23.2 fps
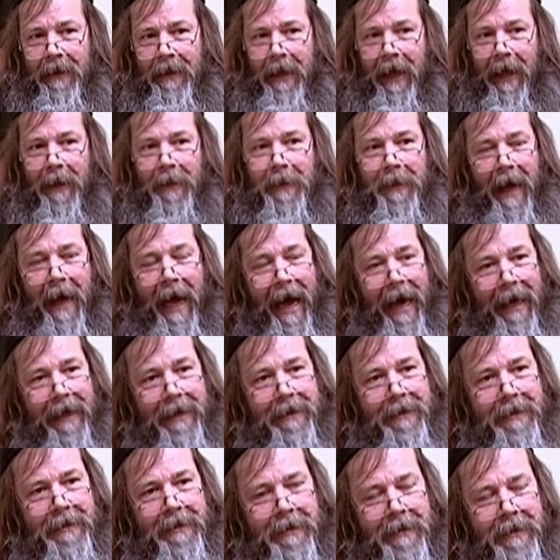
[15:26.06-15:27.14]
And
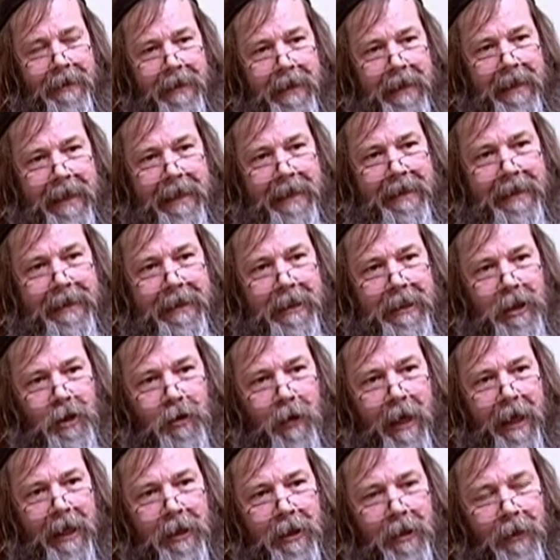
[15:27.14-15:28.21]
that is the
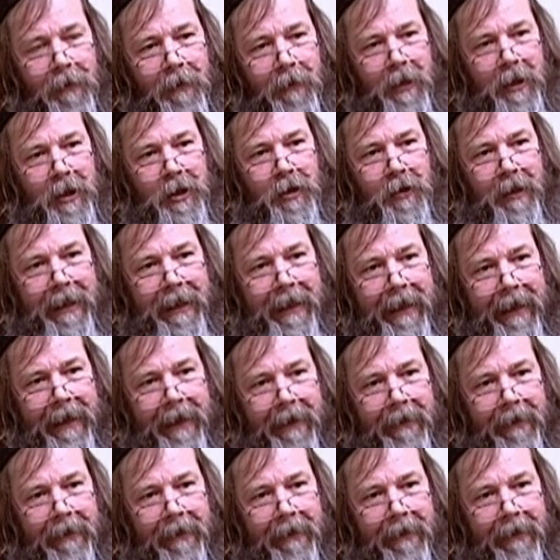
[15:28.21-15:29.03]
strength of the tree.